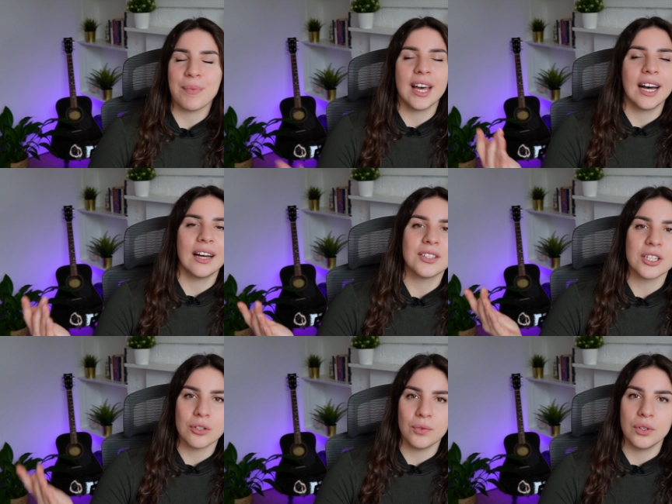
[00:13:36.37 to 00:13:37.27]

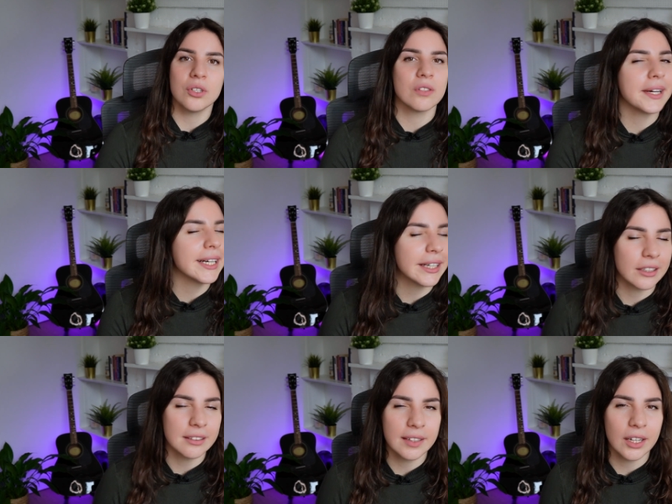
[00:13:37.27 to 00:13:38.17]
thousands of views very
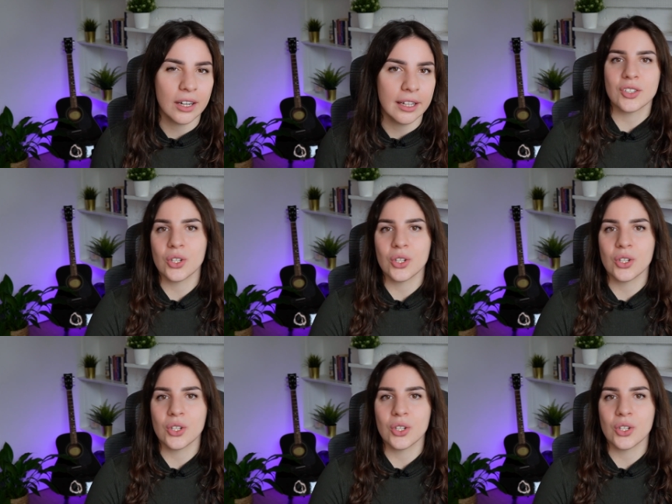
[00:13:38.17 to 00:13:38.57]
early on.